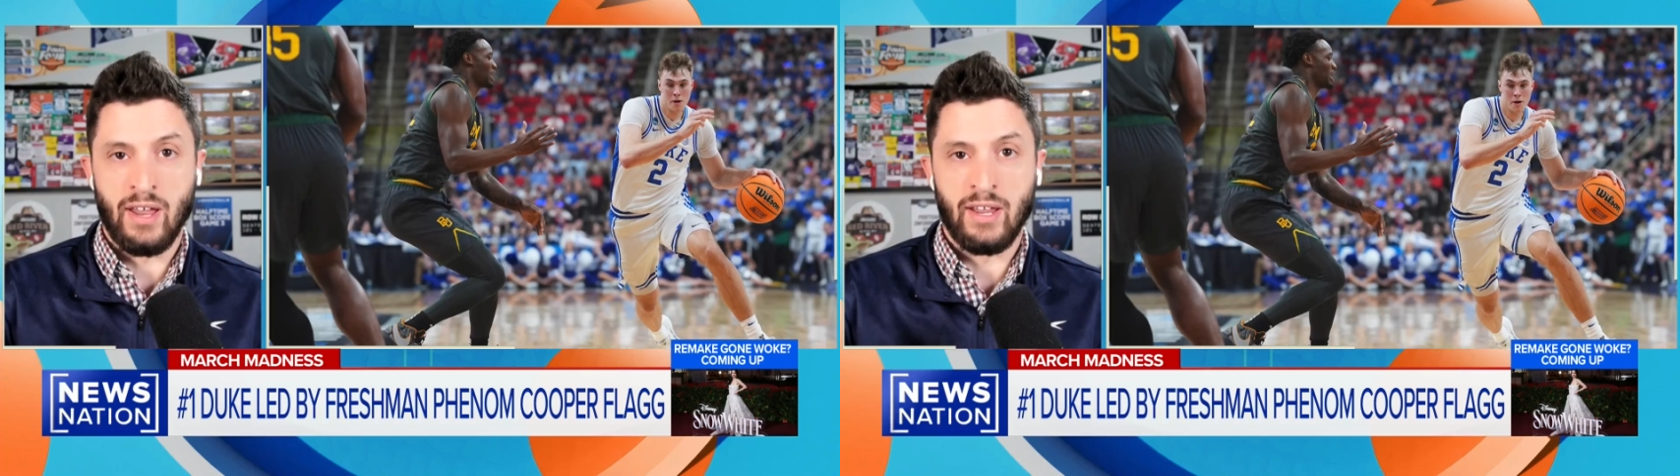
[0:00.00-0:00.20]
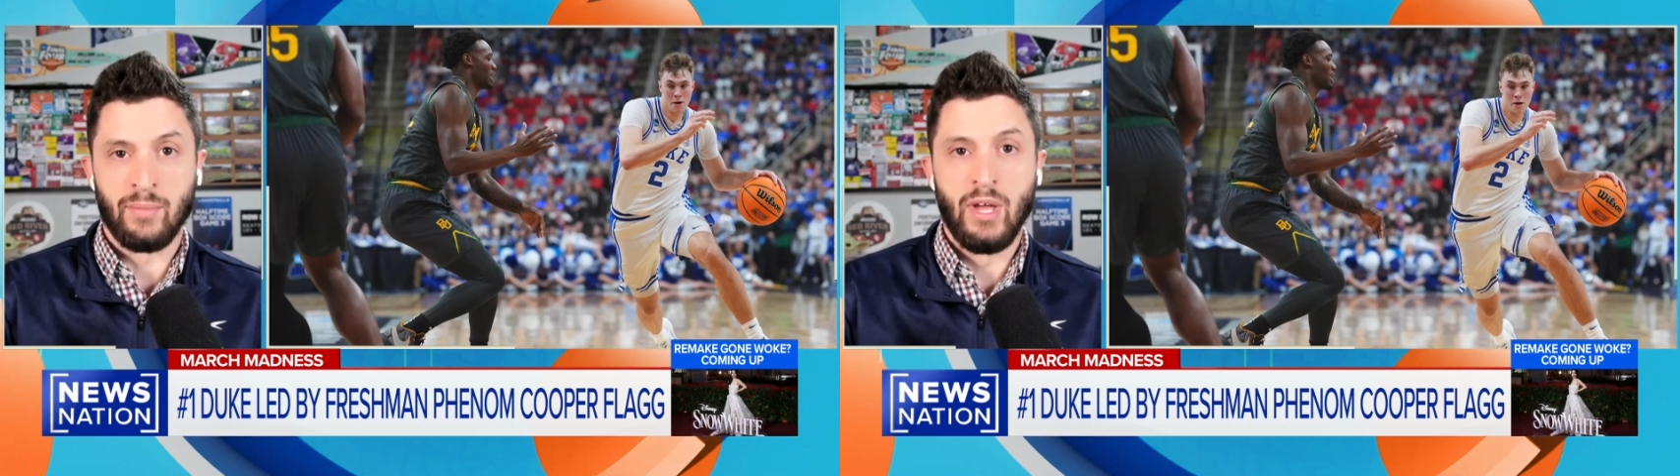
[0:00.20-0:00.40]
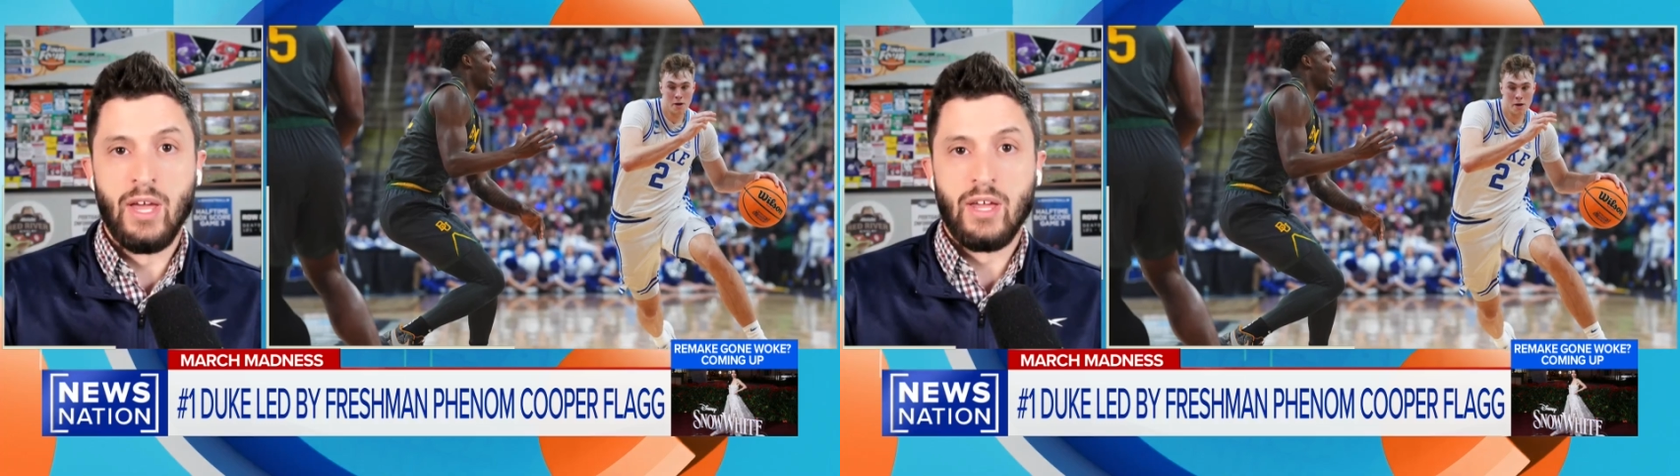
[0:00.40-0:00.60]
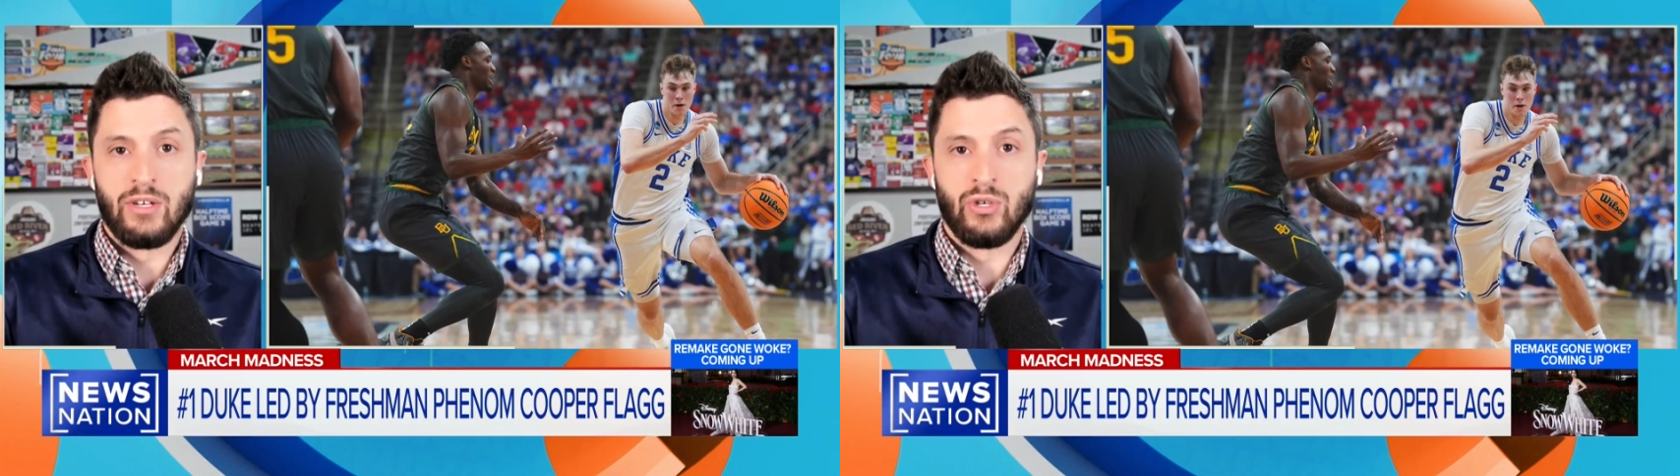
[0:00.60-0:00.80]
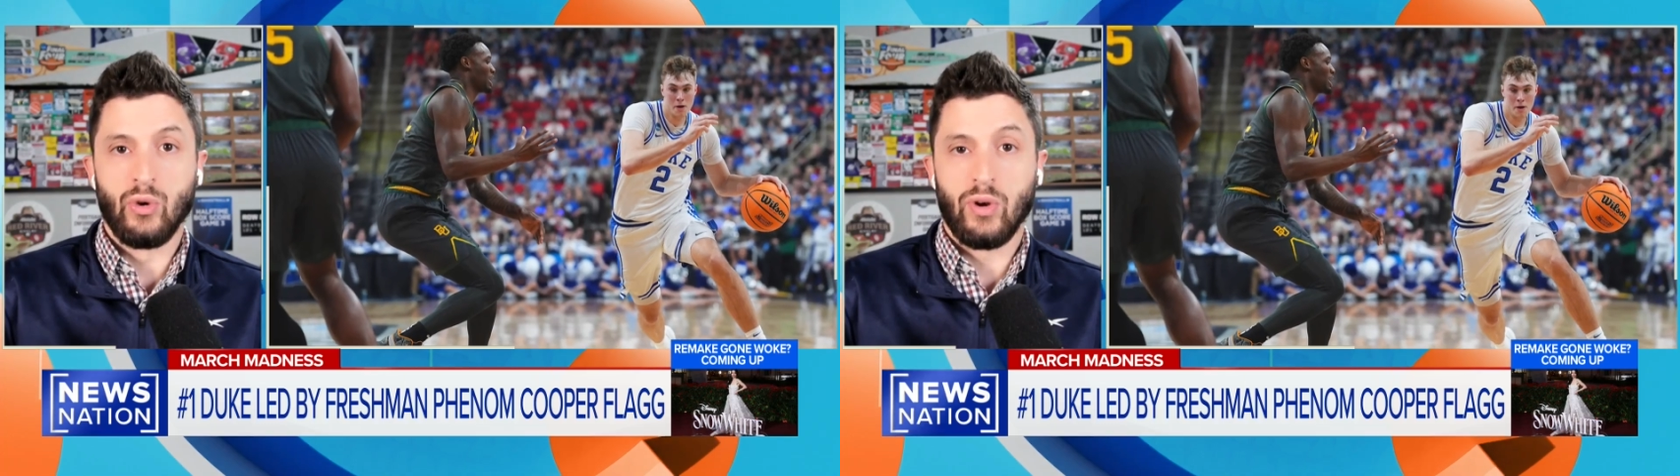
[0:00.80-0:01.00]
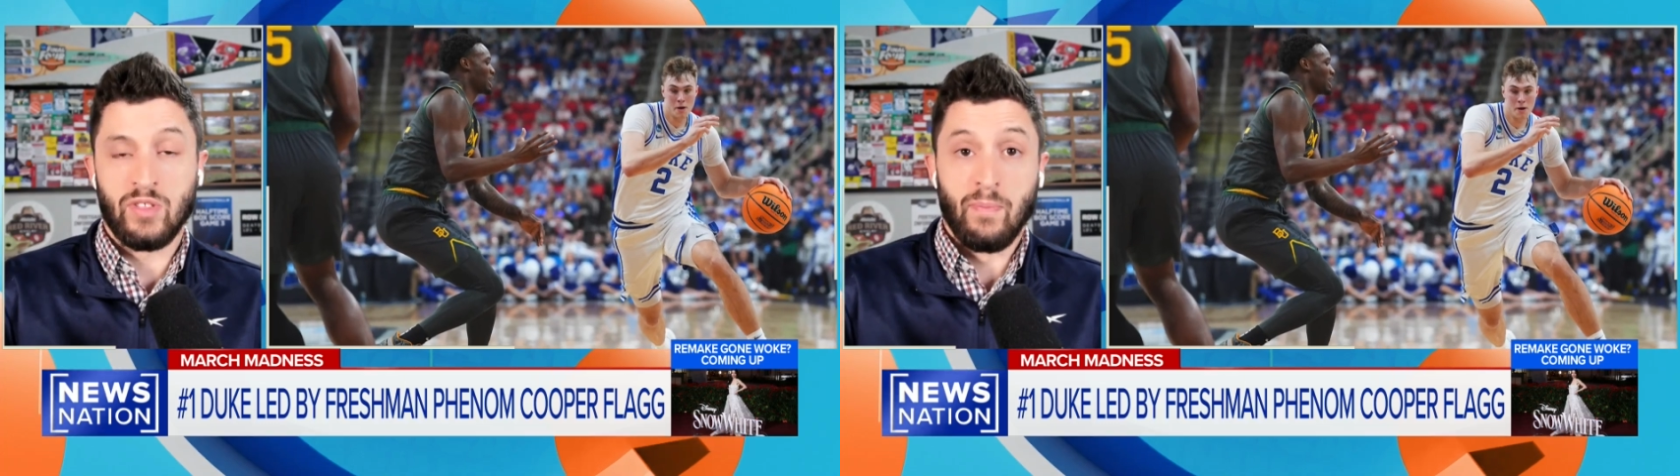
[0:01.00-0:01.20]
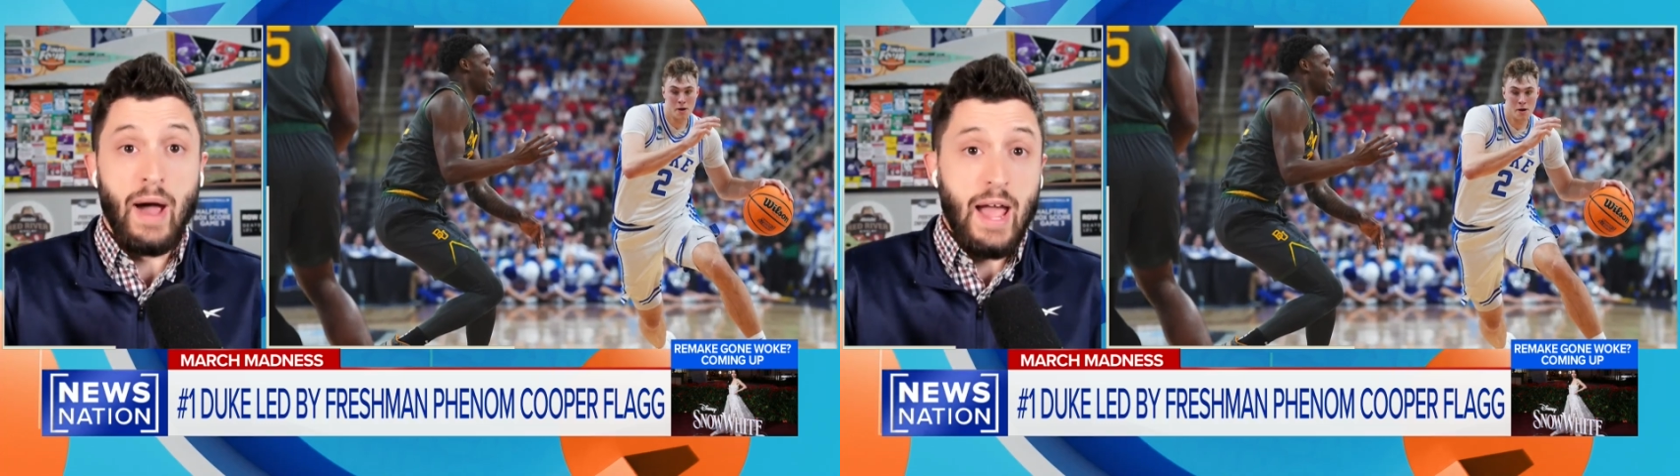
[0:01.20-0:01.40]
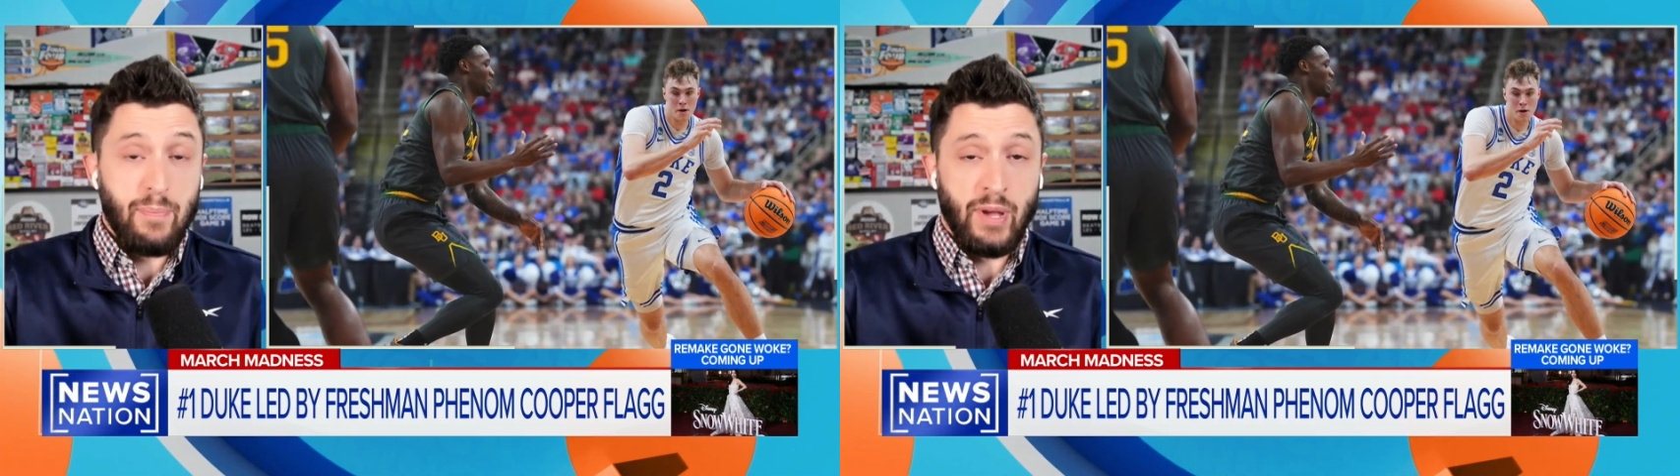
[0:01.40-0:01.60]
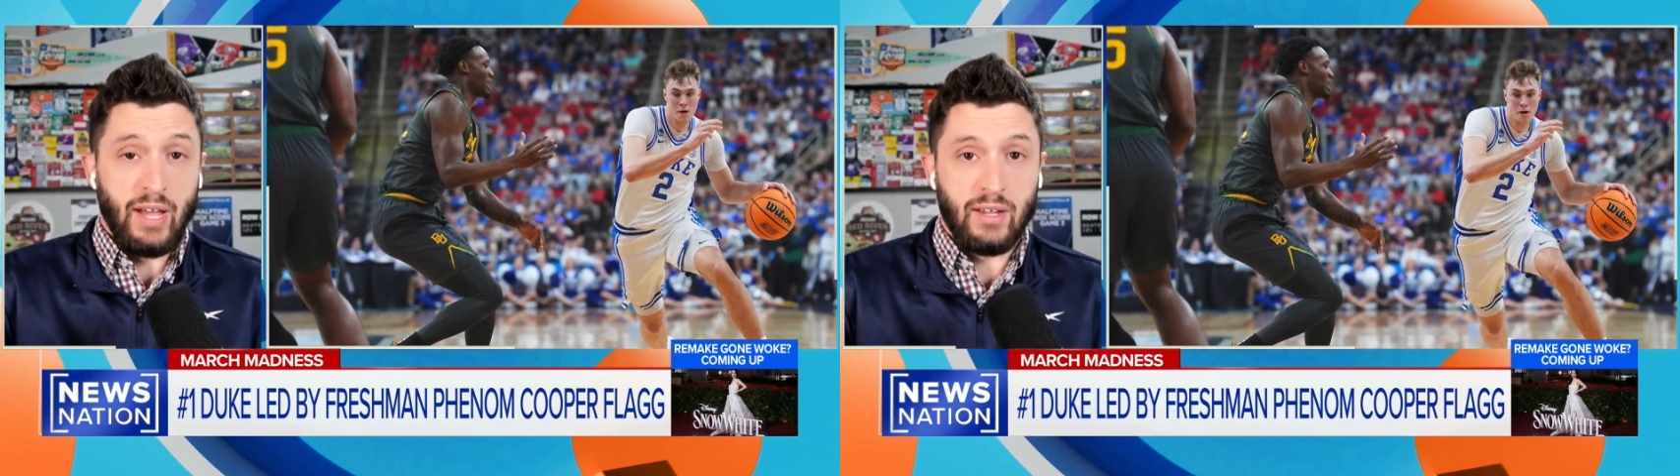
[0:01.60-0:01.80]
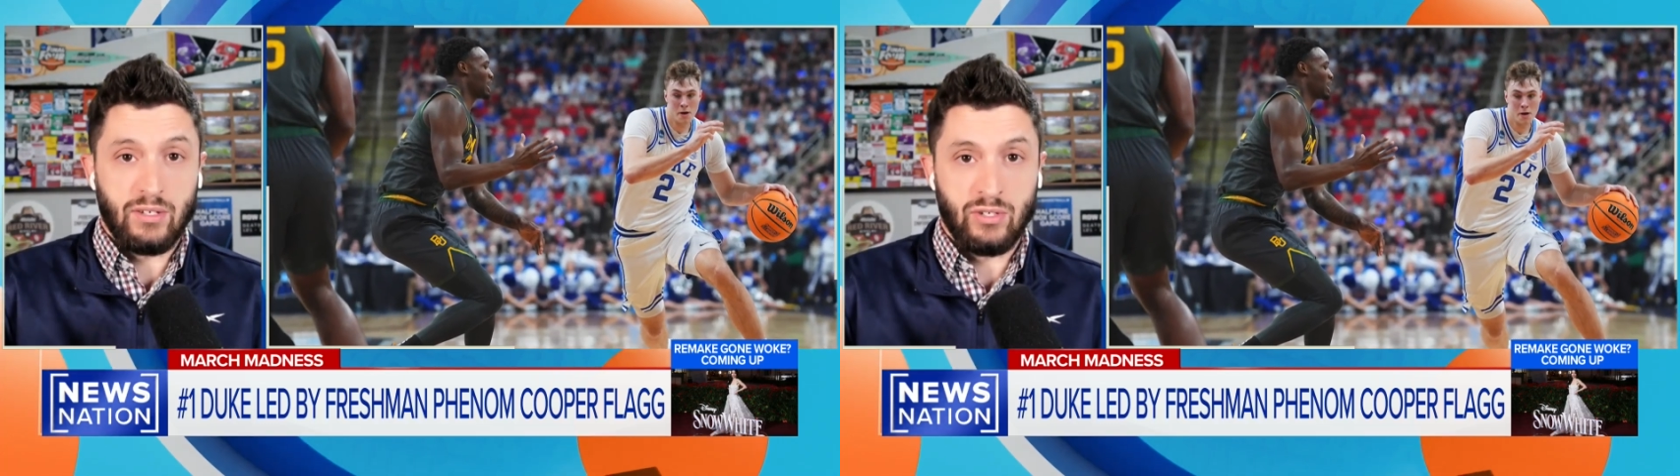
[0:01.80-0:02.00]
on him. Duke is my pick